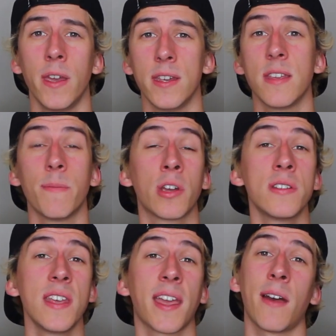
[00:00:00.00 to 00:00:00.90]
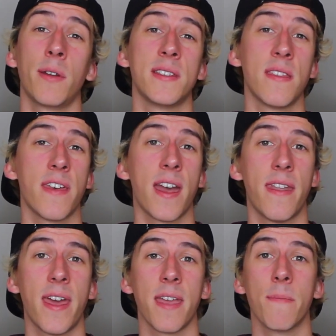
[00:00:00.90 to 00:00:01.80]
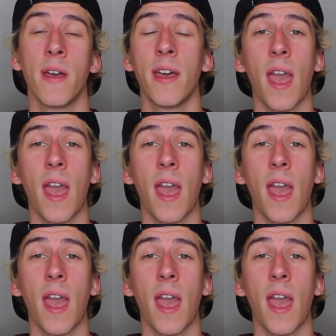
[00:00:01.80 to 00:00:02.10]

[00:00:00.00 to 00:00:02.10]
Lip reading: is that because the account is in their name,